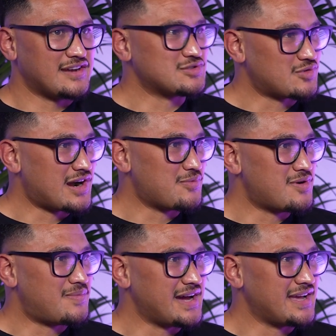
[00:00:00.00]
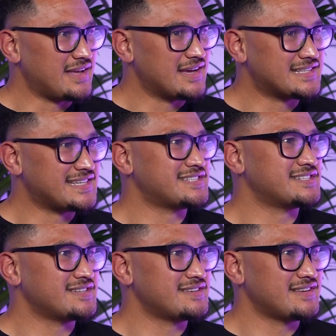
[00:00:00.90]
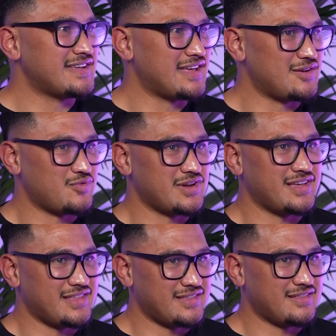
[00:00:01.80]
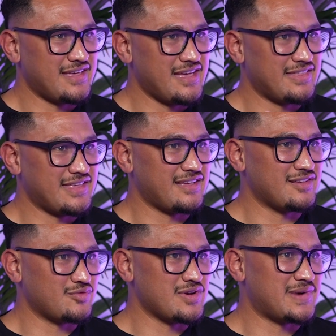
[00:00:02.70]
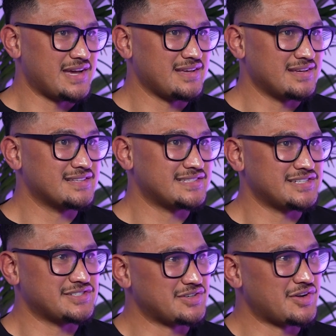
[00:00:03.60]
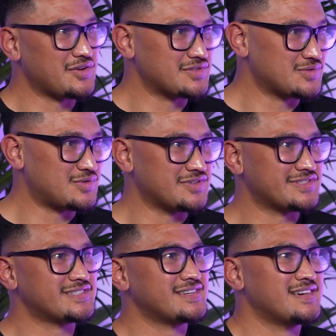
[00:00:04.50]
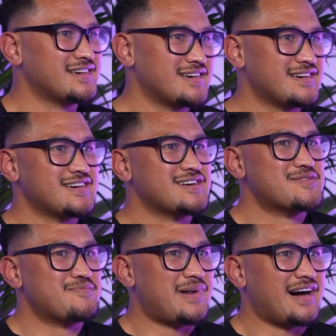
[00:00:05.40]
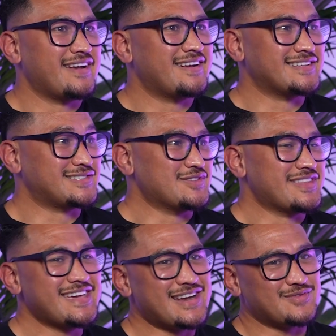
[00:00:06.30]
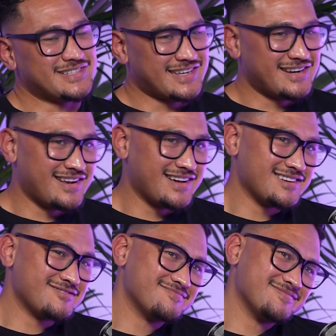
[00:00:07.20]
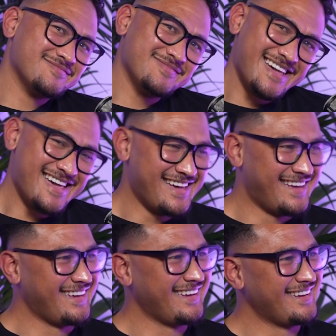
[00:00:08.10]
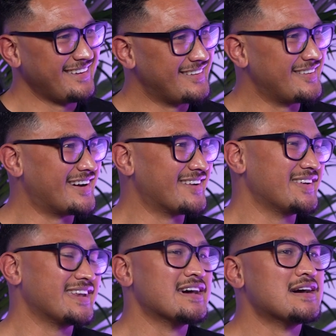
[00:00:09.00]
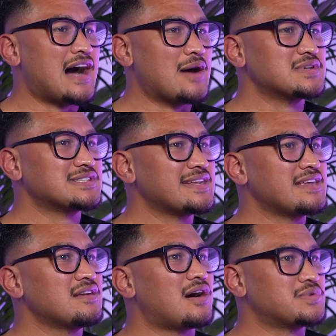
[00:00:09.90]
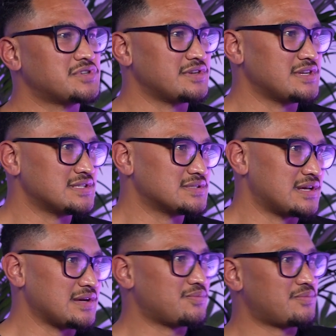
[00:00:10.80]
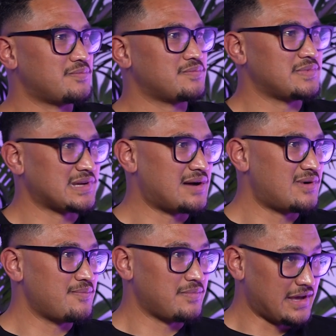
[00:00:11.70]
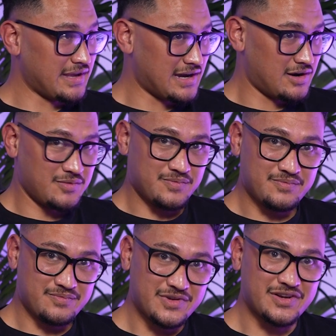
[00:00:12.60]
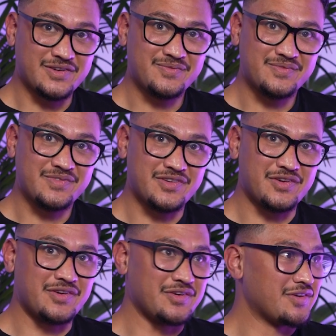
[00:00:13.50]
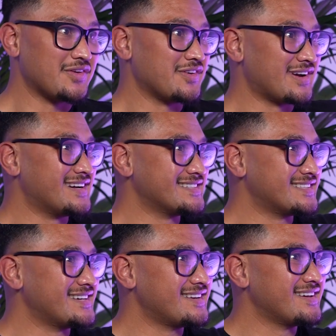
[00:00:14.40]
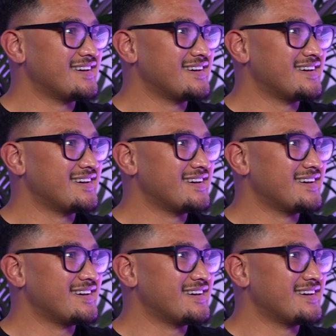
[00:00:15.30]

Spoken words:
where I put my attention, and that is where my intention goes towards. But until then, I'm just kind of like, you know what I mean? I'm just letting opportunities like come up, like how, you know, you guys did,